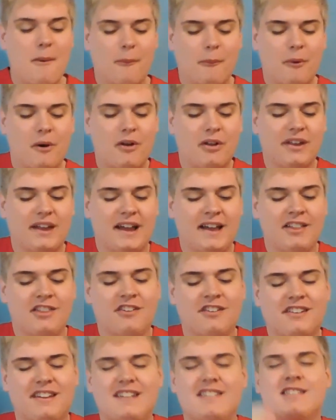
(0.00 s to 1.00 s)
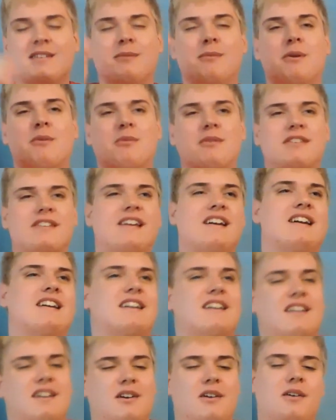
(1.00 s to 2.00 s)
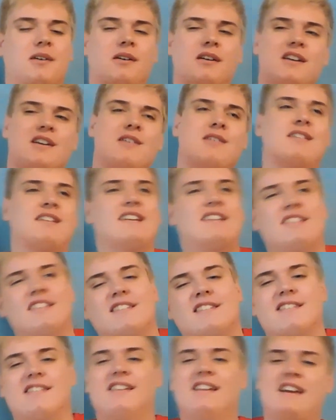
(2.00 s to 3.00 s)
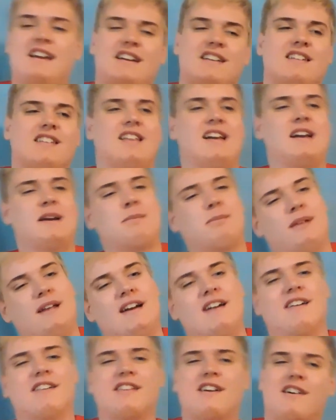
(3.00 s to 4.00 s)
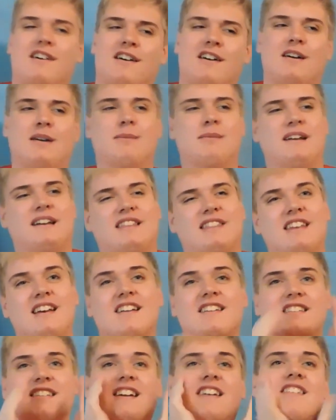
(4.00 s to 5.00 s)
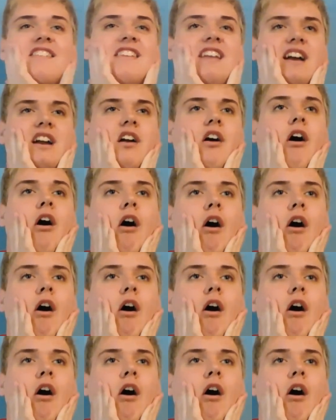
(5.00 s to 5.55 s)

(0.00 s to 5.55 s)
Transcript: Well, it looked like someone was like using the sling to like play on the arm like this, and I was like,